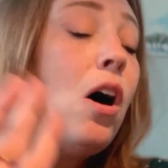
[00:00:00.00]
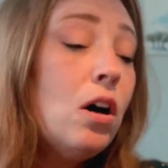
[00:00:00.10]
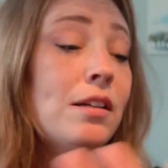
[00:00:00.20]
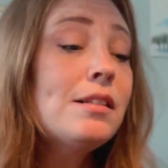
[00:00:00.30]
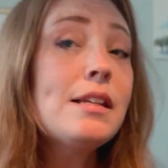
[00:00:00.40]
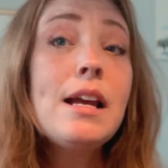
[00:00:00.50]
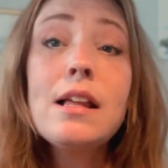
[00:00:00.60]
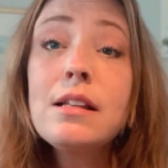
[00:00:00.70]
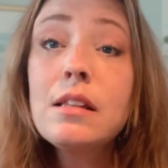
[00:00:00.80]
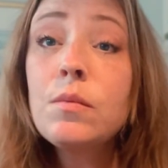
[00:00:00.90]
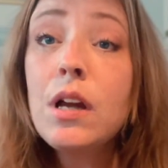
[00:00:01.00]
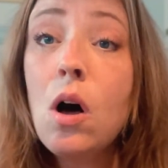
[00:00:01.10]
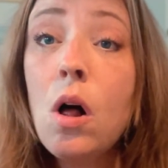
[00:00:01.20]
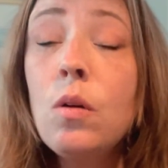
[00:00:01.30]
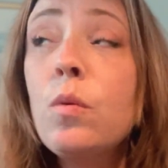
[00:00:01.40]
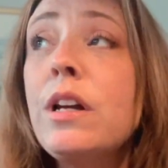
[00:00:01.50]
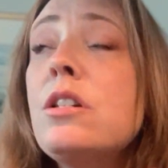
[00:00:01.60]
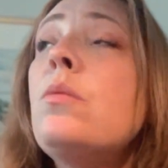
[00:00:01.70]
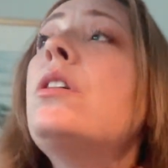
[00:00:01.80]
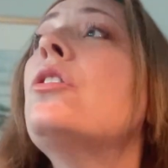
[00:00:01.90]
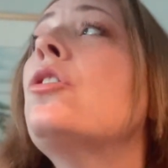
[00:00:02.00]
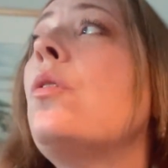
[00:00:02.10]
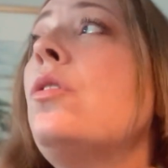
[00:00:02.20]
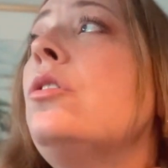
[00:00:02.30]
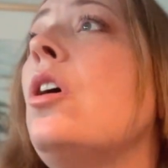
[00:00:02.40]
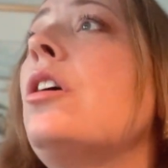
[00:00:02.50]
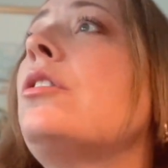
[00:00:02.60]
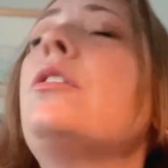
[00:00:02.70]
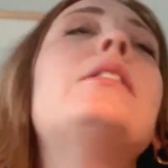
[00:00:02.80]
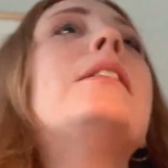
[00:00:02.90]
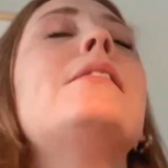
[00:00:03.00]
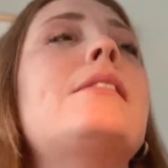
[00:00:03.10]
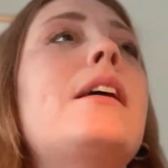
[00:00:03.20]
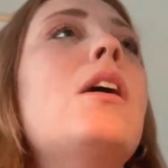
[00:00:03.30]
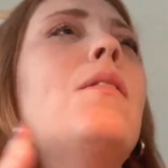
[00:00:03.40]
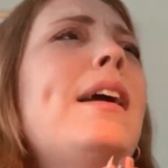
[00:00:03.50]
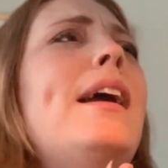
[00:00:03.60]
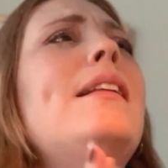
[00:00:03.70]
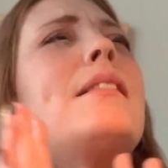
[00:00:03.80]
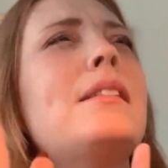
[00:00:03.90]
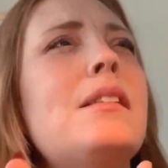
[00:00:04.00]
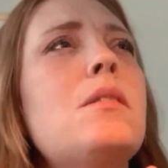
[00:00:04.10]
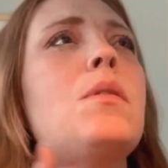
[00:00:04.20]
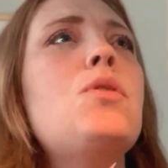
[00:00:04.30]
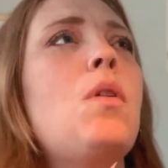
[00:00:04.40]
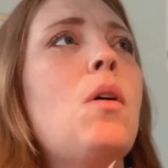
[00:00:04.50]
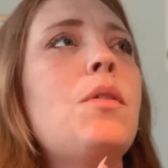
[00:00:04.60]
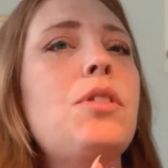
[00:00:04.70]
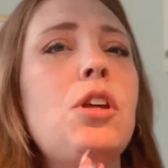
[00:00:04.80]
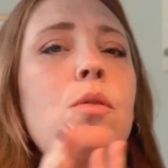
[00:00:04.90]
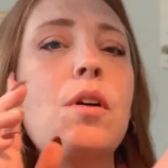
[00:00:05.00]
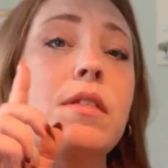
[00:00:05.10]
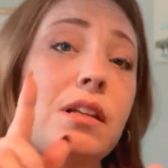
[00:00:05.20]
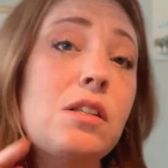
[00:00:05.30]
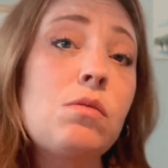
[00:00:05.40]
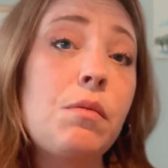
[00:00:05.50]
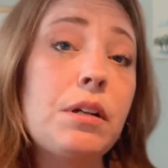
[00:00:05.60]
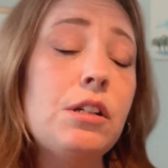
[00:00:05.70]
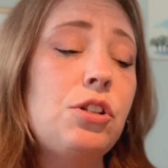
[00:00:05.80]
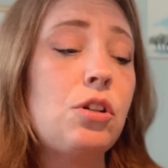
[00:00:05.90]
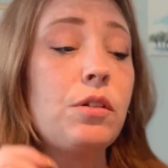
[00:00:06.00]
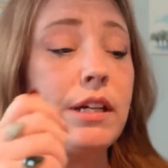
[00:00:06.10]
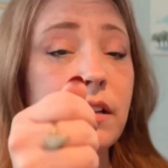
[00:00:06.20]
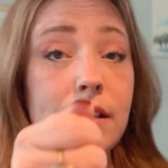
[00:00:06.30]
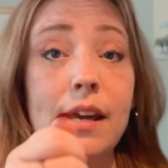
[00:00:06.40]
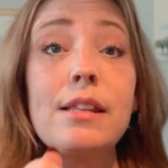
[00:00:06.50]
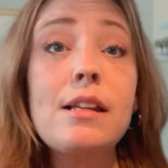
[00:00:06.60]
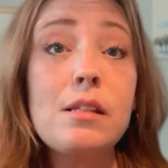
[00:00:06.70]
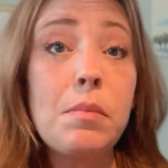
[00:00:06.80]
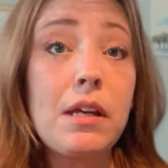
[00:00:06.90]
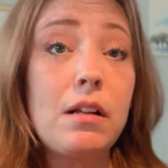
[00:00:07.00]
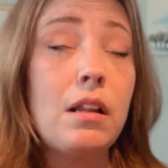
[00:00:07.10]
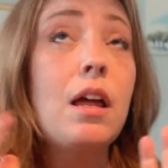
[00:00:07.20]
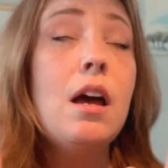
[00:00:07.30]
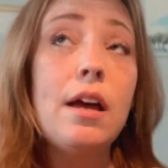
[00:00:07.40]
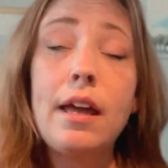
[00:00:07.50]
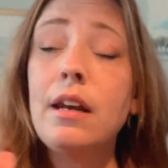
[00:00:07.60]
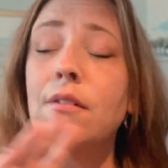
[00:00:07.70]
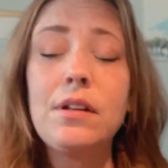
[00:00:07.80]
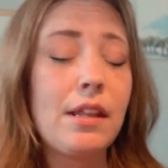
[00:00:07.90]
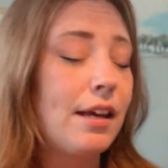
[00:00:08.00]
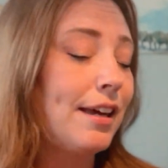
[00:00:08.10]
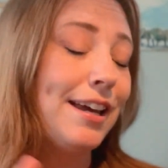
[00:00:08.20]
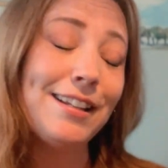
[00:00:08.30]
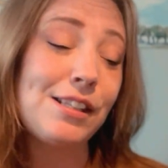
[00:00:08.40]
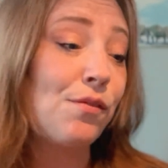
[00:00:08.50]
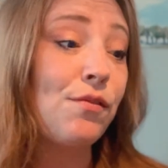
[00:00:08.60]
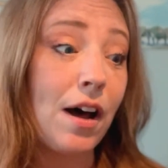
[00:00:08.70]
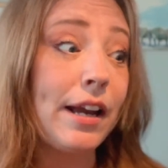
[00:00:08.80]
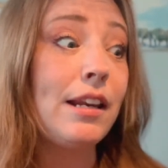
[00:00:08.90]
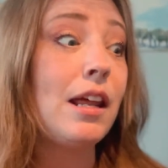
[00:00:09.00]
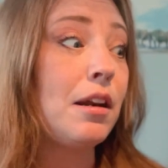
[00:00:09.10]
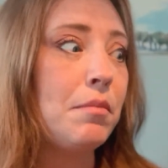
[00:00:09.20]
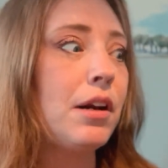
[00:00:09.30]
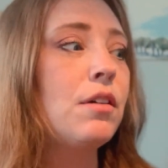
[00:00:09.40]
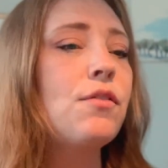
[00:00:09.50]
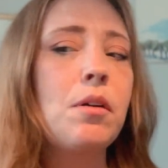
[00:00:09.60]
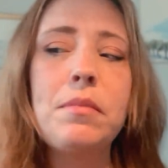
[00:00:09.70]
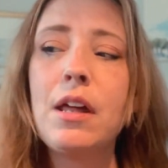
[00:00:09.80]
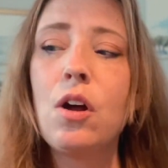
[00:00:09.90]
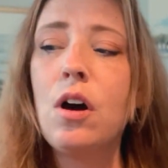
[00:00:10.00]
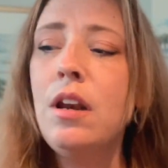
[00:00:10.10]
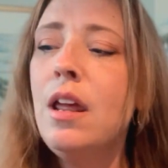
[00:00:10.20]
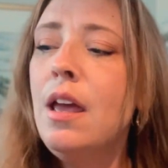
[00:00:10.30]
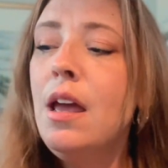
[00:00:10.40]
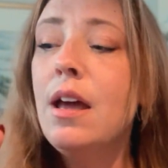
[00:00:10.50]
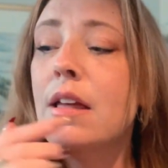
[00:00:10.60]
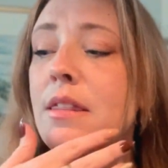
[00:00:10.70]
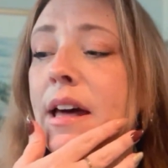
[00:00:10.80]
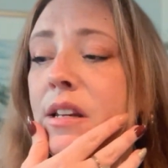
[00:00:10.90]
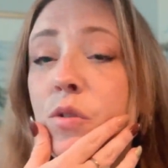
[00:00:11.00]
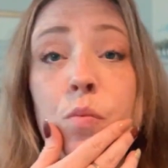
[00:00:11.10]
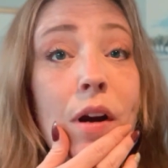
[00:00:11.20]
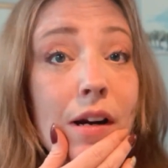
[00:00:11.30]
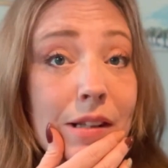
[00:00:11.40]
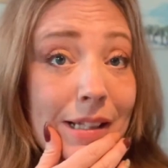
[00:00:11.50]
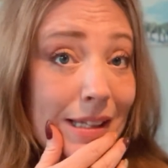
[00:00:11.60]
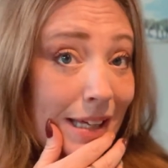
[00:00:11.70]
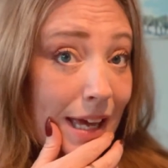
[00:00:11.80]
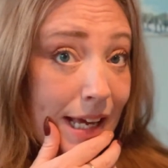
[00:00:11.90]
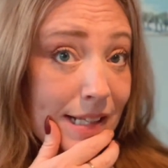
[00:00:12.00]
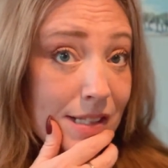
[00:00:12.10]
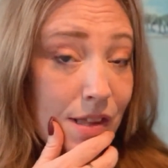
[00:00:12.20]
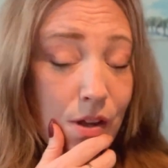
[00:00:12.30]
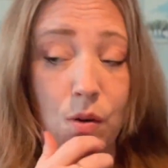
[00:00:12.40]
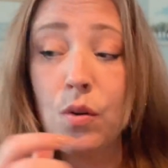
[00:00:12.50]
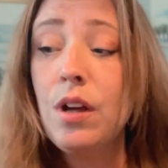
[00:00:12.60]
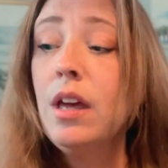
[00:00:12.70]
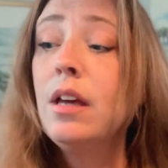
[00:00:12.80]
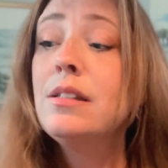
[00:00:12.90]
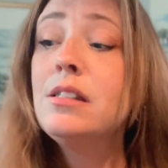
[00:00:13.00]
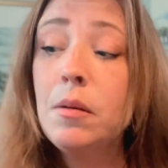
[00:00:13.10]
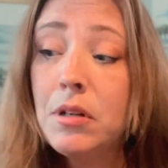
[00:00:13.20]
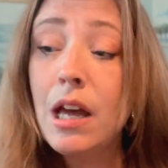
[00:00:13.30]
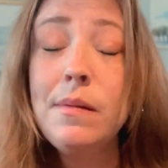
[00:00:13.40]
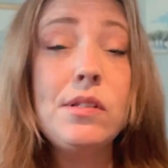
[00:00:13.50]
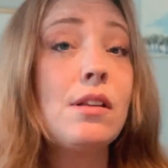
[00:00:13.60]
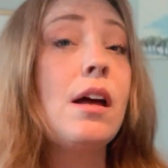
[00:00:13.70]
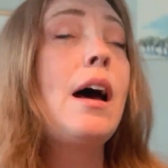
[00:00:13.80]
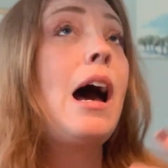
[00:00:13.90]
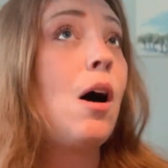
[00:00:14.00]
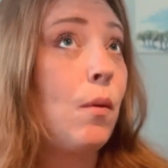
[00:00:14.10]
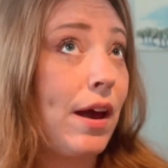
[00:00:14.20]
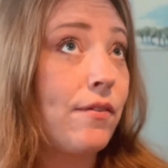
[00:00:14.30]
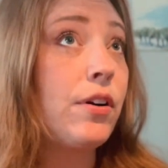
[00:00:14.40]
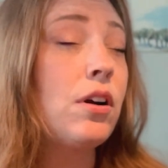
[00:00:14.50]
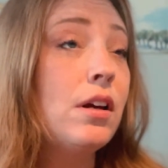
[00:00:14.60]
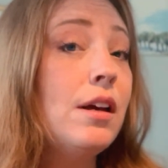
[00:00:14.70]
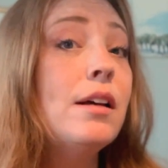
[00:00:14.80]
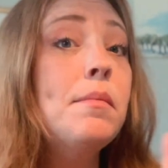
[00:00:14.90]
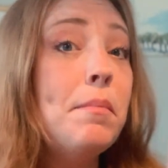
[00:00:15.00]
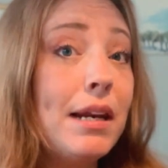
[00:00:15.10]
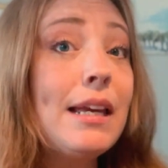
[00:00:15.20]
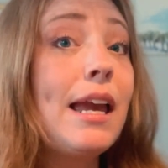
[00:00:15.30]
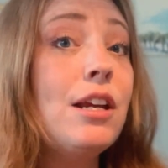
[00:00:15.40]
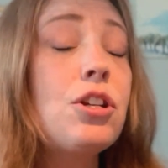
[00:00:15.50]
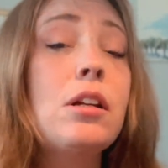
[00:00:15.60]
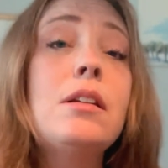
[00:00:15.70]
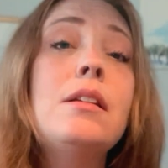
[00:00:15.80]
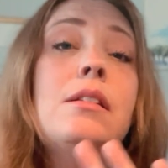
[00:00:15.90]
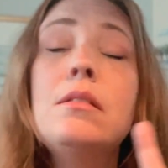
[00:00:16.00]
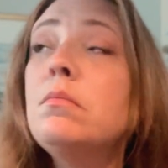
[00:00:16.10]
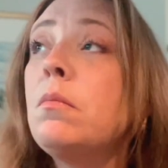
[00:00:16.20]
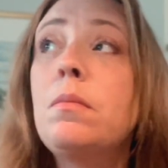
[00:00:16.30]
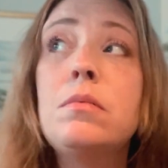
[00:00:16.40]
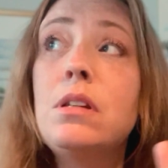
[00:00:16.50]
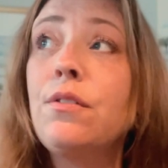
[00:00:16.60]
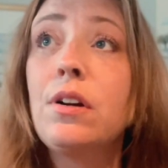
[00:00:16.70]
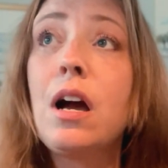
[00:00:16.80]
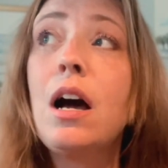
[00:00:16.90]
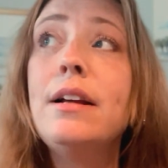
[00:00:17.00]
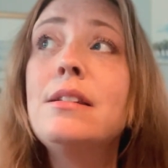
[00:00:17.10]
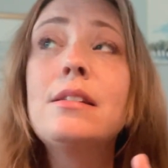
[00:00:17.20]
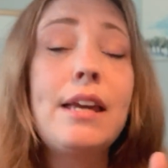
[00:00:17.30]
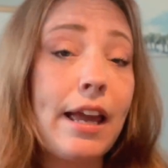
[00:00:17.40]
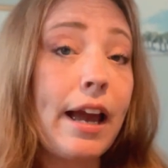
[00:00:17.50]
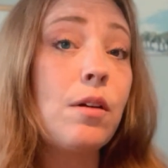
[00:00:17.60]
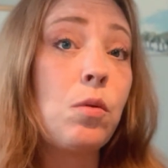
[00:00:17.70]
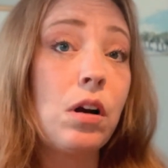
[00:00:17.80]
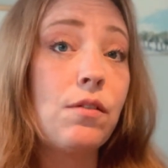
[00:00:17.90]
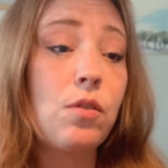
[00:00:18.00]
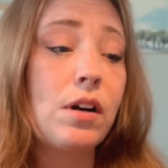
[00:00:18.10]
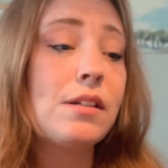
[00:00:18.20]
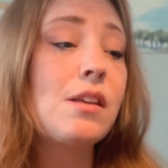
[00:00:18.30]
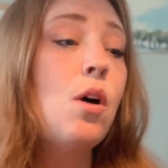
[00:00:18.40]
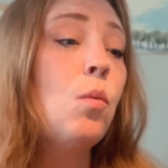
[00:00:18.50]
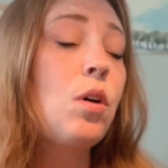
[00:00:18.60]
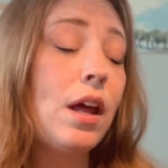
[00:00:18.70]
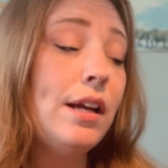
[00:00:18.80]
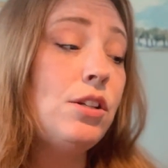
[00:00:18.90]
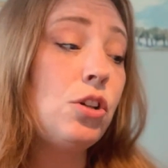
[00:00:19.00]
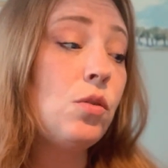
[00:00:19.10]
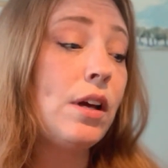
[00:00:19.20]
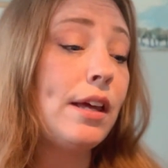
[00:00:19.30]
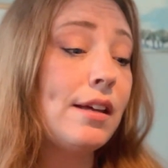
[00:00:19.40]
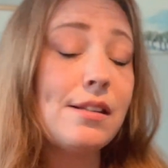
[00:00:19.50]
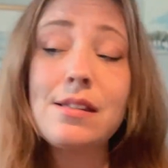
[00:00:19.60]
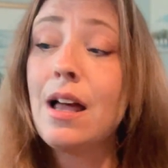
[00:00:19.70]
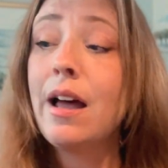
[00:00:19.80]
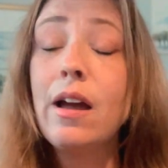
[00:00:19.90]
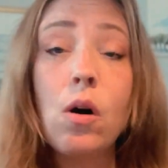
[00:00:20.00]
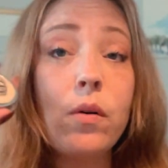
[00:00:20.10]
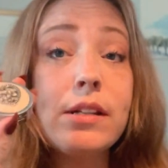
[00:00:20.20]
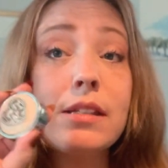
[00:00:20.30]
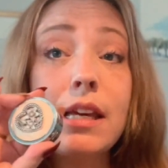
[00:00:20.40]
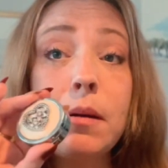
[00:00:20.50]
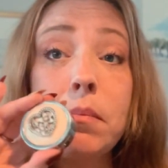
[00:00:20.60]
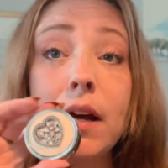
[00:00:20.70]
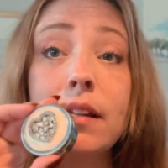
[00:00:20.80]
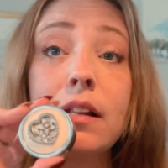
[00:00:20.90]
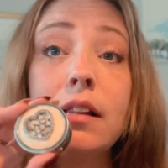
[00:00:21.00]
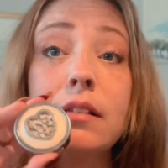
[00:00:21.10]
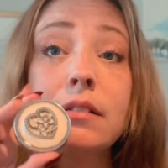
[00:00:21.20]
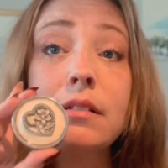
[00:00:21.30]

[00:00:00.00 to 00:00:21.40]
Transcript: Honestly, I think that we all wish that we could go to the doctor and they'd say, okay, this is what's wrong with you. This is what we're going to do here. Take this pill and everything gets fine and better from then on. That is rarely the case though. Sometimes, however, medication, different kinds can work for us. What I do is I always keep my little